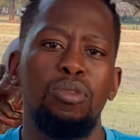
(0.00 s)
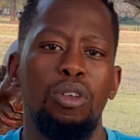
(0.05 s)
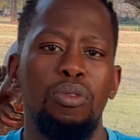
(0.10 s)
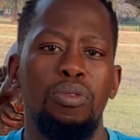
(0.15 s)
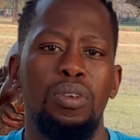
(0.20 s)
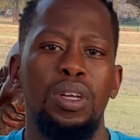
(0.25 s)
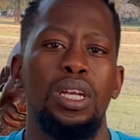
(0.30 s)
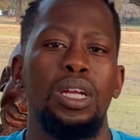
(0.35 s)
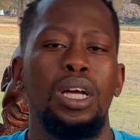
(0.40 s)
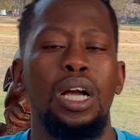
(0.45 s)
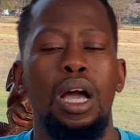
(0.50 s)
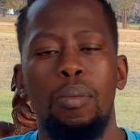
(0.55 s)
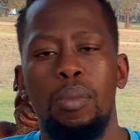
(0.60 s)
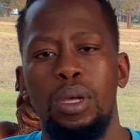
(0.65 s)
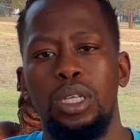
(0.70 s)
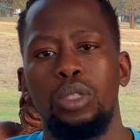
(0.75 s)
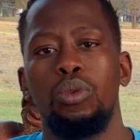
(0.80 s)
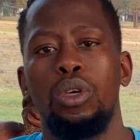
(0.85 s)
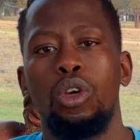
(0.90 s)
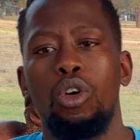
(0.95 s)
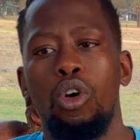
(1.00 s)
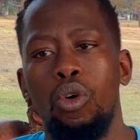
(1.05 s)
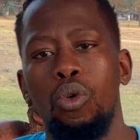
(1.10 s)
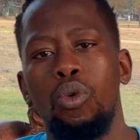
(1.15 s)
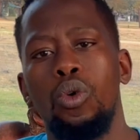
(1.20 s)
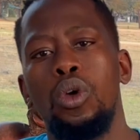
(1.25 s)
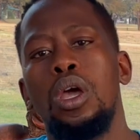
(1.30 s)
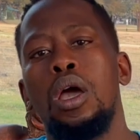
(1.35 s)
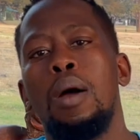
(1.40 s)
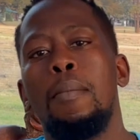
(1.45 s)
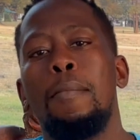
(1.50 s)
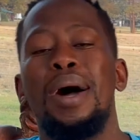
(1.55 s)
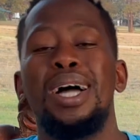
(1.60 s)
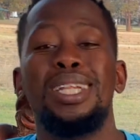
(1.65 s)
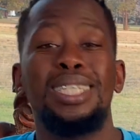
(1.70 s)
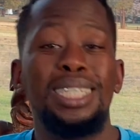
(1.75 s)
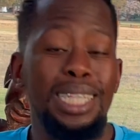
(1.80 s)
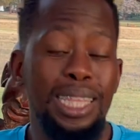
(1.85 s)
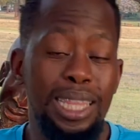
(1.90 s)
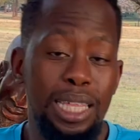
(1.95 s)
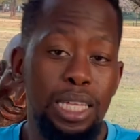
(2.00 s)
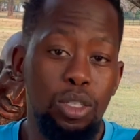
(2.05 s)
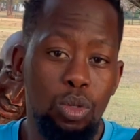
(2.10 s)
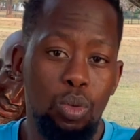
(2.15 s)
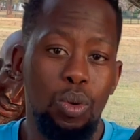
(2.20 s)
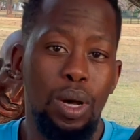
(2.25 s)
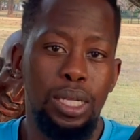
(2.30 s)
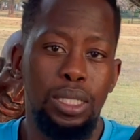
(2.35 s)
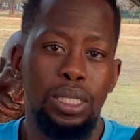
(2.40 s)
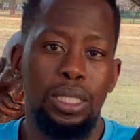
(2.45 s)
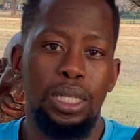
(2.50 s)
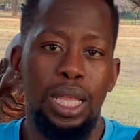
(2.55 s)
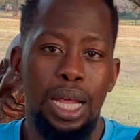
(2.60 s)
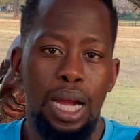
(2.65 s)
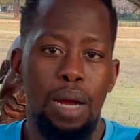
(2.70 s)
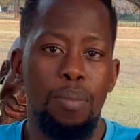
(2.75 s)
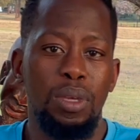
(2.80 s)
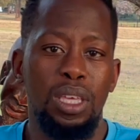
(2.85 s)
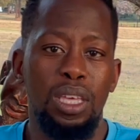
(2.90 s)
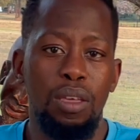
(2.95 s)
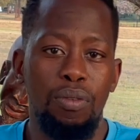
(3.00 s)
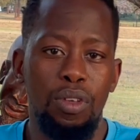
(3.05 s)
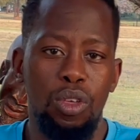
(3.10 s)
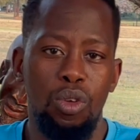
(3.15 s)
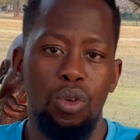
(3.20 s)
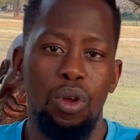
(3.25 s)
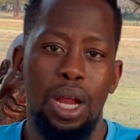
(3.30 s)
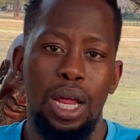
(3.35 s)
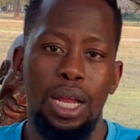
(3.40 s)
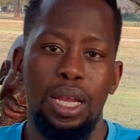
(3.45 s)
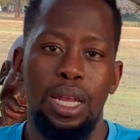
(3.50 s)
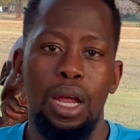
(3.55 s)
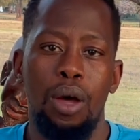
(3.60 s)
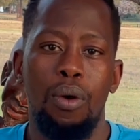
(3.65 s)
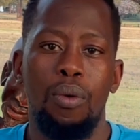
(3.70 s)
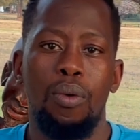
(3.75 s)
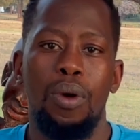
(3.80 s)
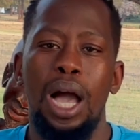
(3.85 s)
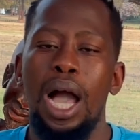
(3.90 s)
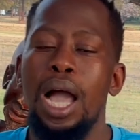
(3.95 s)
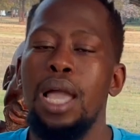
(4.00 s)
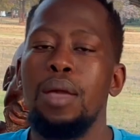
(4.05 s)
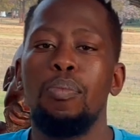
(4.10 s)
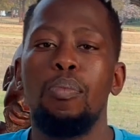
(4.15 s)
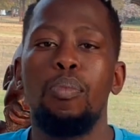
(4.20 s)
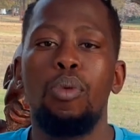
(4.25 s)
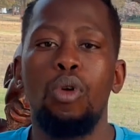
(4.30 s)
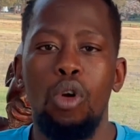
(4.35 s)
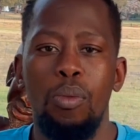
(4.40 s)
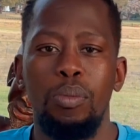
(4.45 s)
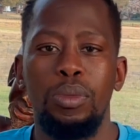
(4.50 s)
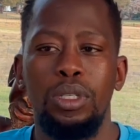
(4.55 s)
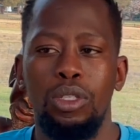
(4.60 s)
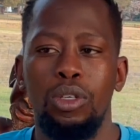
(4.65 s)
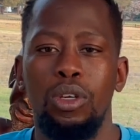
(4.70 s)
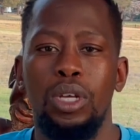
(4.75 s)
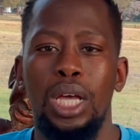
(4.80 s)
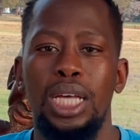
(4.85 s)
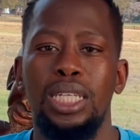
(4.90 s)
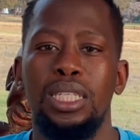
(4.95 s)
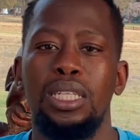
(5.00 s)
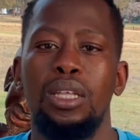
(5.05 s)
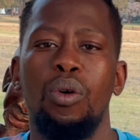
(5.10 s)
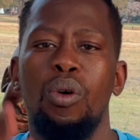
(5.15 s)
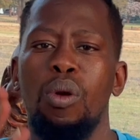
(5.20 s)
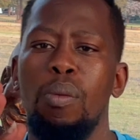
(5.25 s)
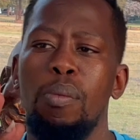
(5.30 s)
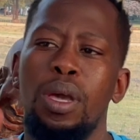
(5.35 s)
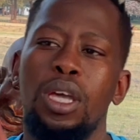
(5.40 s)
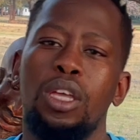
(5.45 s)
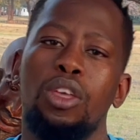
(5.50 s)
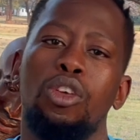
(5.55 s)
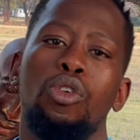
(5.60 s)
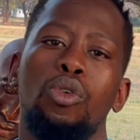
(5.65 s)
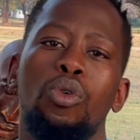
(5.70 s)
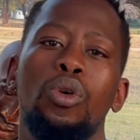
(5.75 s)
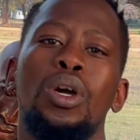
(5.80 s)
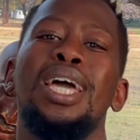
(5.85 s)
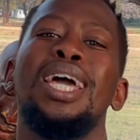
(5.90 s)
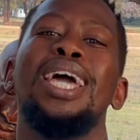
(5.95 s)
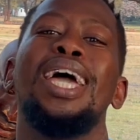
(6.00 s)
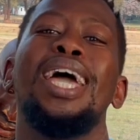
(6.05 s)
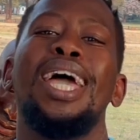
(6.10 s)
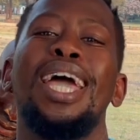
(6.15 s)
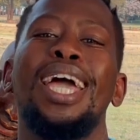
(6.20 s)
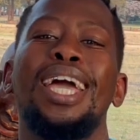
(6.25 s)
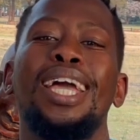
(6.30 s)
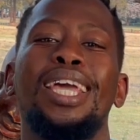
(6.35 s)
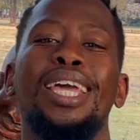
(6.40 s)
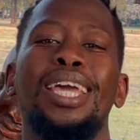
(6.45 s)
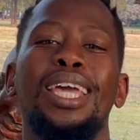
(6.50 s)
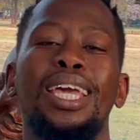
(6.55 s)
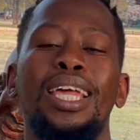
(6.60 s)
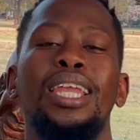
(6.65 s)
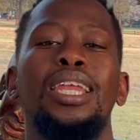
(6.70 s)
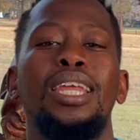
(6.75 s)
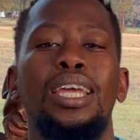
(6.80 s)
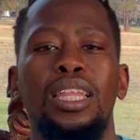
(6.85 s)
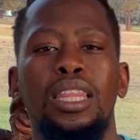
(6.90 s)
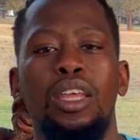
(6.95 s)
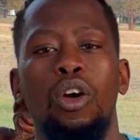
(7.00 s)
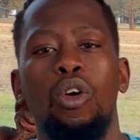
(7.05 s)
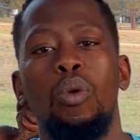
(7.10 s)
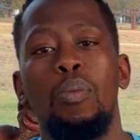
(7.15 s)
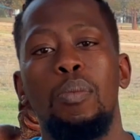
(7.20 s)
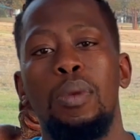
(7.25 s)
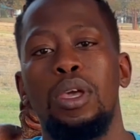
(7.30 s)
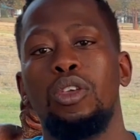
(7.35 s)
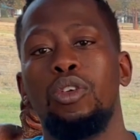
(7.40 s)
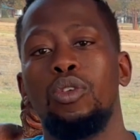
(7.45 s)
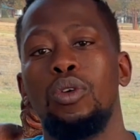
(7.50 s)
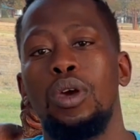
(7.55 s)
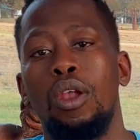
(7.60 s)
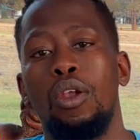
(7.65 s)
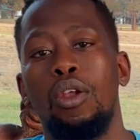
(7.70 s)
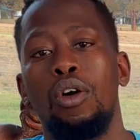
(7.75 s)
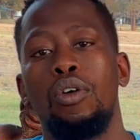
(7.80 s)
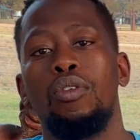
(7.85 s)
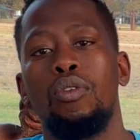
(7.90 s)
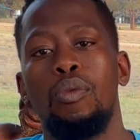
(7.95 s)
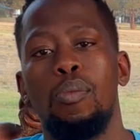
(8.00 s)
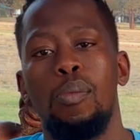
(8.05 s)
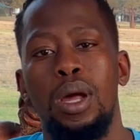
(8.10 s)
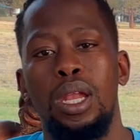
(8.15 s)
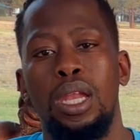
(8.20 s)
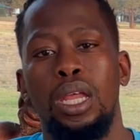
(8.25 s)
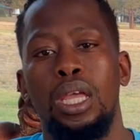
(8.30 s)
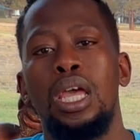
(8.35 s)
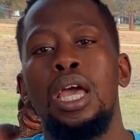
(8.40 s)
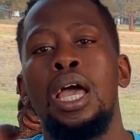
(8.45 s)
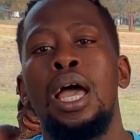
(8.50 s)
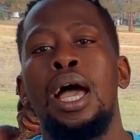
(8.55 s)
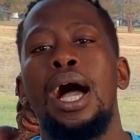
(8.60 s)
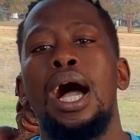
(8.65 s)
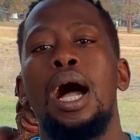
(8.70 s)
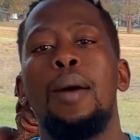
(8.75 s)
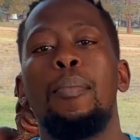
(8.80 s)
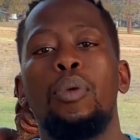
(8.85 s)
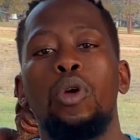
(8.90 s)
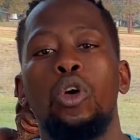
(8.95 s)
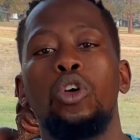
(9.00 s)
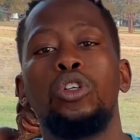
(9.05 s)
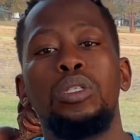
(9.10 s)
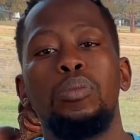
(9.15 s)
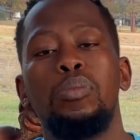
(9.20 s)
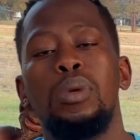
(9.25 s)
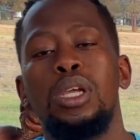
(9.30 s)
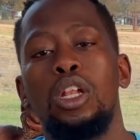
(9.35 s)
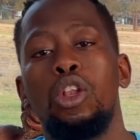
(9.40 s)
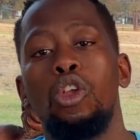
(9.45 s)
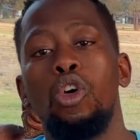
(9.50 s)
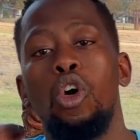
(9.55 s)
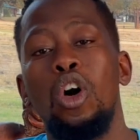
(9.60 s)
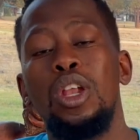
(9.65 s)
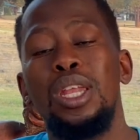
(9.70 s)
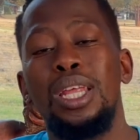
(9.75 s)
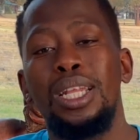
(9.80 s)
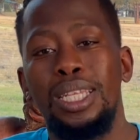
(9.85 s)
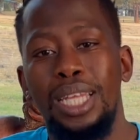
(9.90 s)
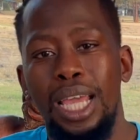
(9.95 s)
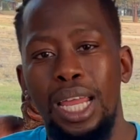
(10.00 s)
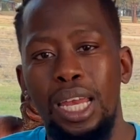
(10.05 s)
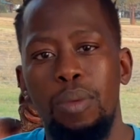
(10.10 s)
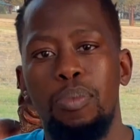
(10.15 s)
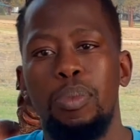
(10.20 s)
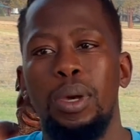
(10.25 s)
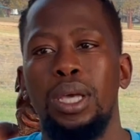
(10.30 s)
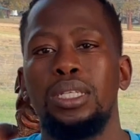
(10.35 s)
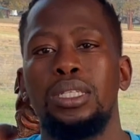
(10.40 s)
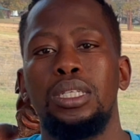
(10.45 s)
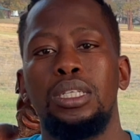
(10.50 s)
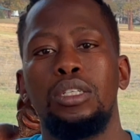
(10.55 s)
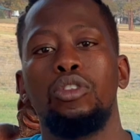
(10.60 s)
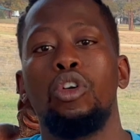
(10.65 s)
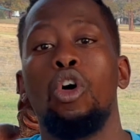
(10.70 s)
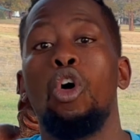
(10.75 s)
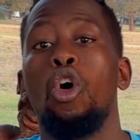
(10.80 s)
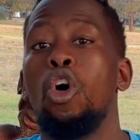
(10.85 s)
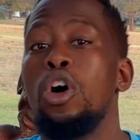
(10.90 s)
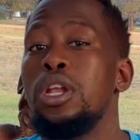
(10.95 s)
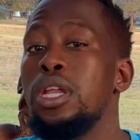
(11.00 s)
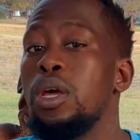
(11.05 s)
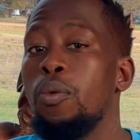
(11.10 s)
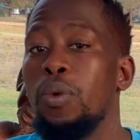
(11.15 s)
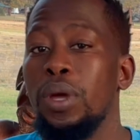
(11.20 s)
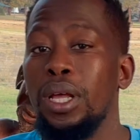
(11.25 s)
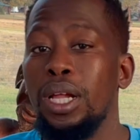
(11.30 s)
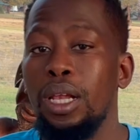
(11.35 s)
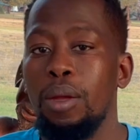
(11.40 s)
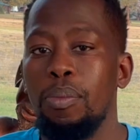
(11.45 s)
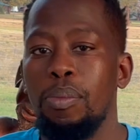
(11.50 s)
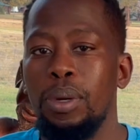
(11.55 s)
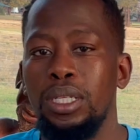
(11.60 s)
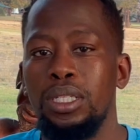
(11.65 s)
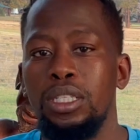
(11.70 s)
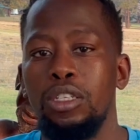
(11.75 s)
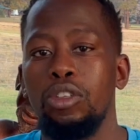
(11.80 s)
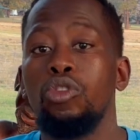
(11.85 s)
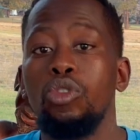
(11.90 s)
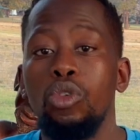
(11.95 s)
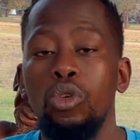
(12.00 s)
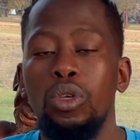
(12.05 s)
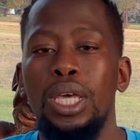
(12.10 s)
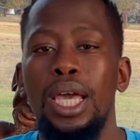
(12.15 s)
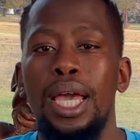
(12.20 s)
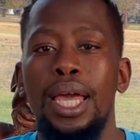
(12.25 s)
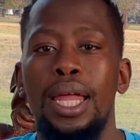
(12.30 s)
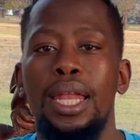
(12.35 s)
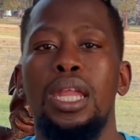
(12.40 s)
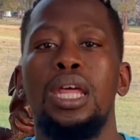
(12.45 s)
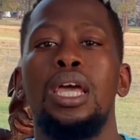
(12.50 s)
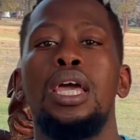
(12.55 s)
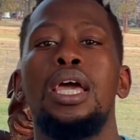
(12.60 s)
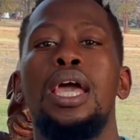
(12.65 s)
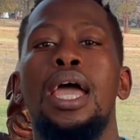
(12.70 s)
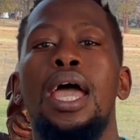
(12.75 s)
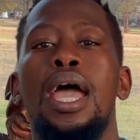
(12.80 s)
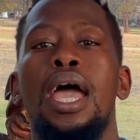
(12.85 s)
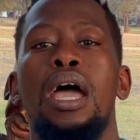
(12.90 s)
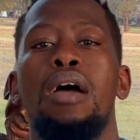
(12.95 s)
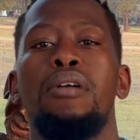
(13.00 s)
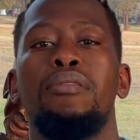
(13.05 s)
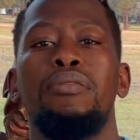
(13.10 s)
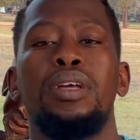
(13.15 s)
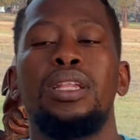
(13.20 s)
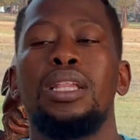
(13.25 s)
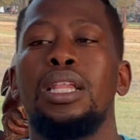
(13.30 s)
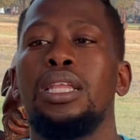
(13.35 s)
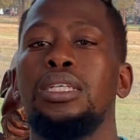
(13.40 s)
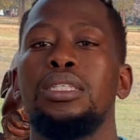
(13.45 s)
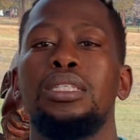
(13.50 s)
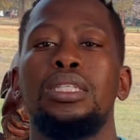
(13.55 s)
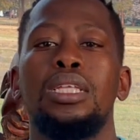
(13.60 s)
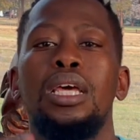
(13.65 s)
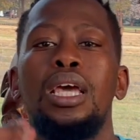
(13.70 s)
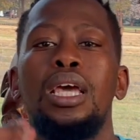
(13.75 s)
of income as we go, but these ones that I'm giving you right now, I promise you guys, they will make you a killing. They will make you a lot of money. Approximately on a daily basis or on a weekly basis, you can have at least